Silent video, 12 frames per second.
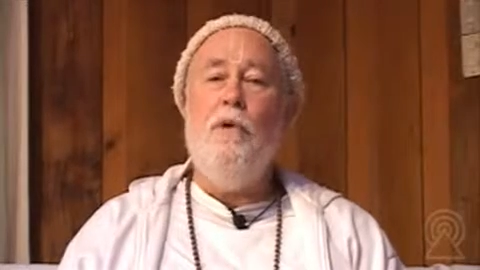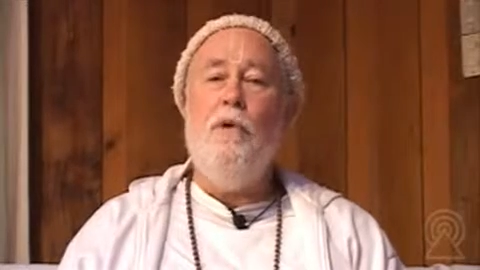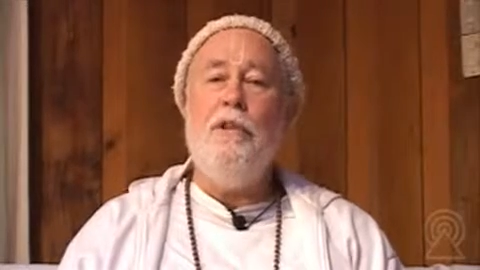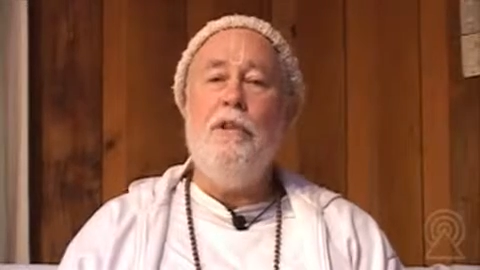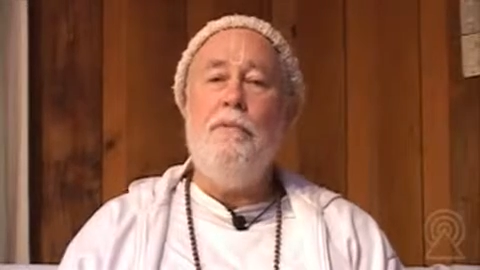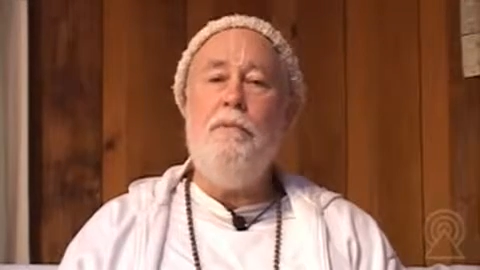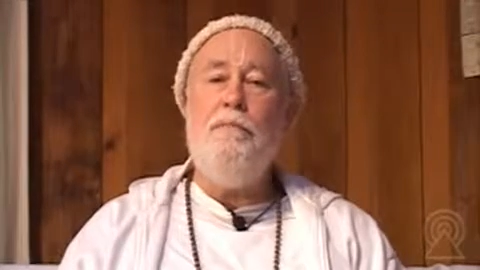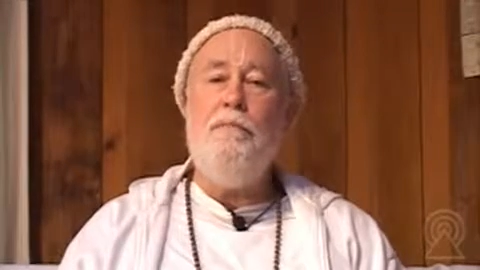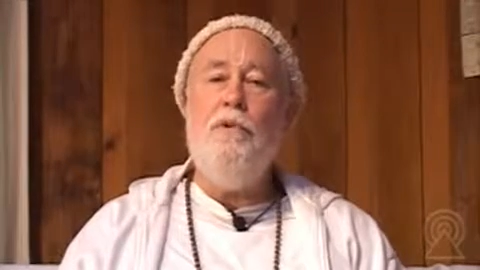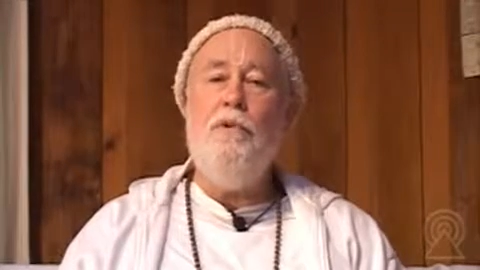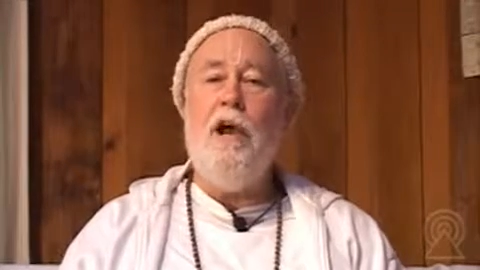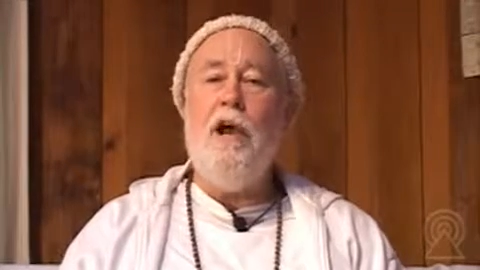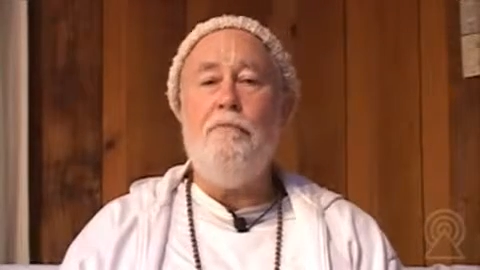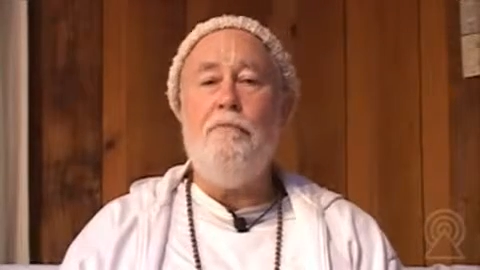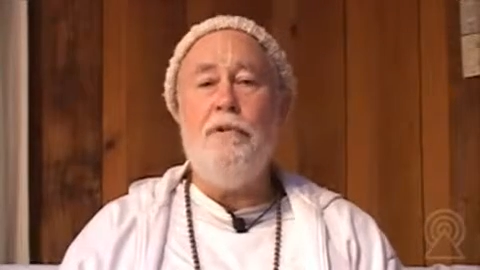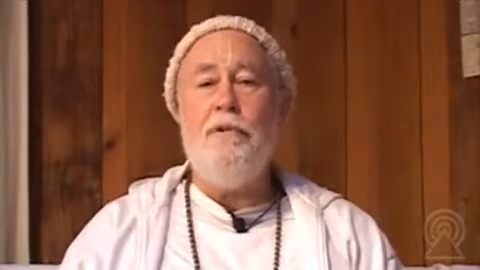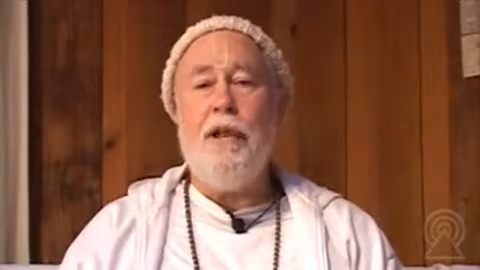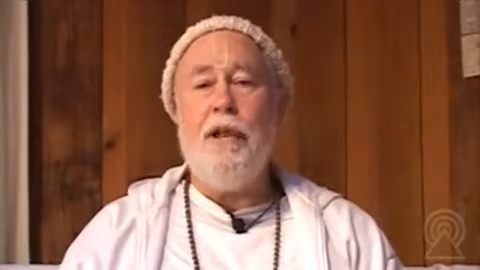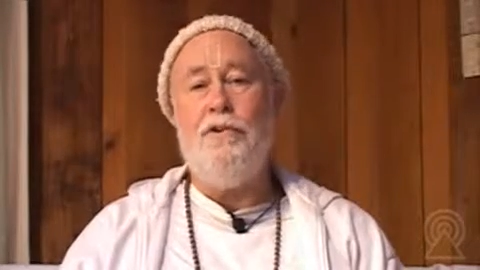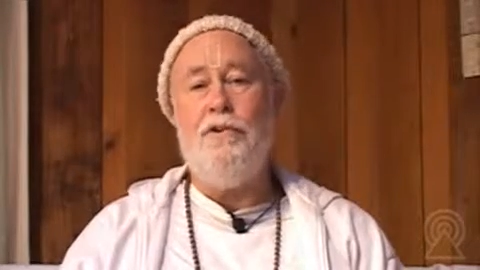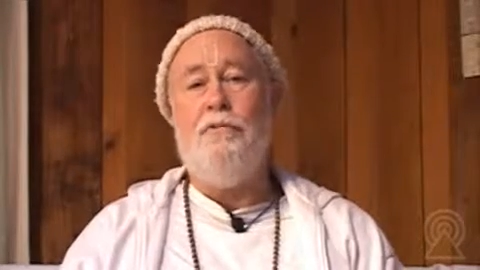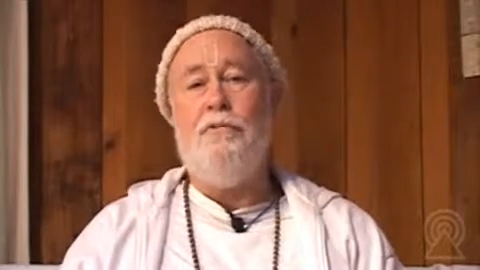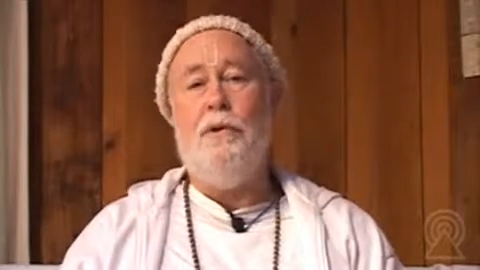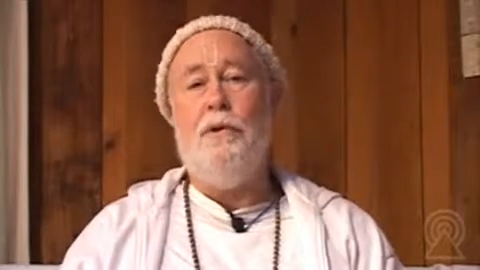Only the people who have
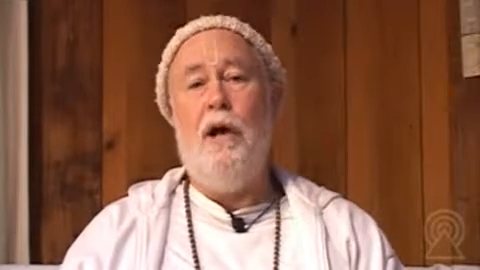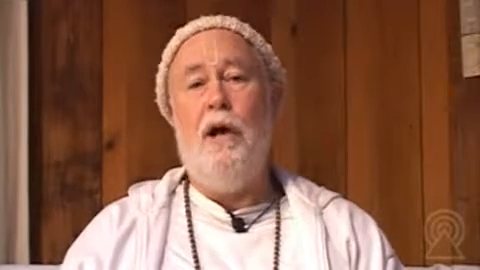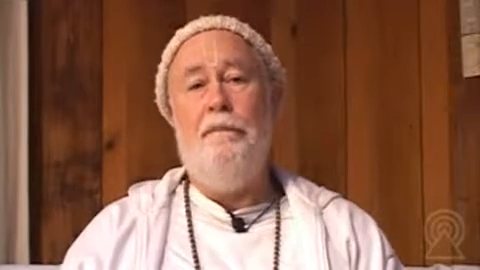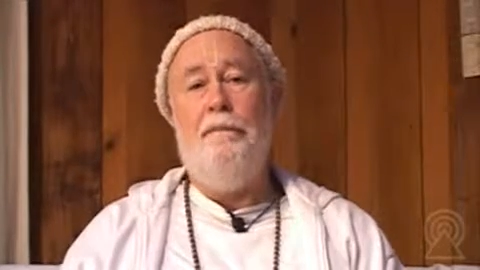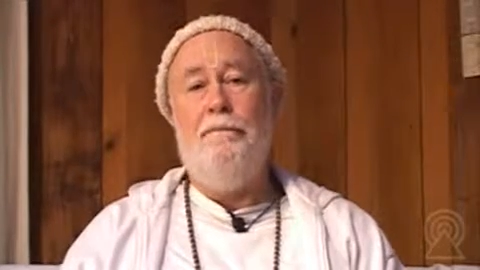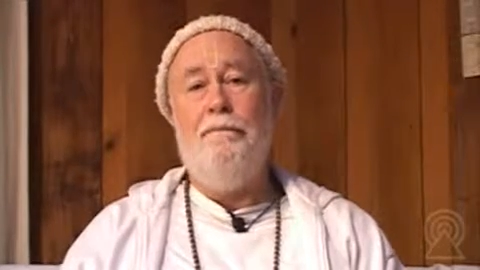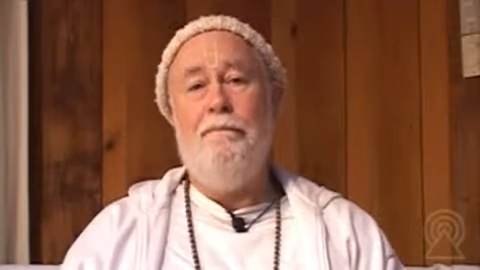protection from God.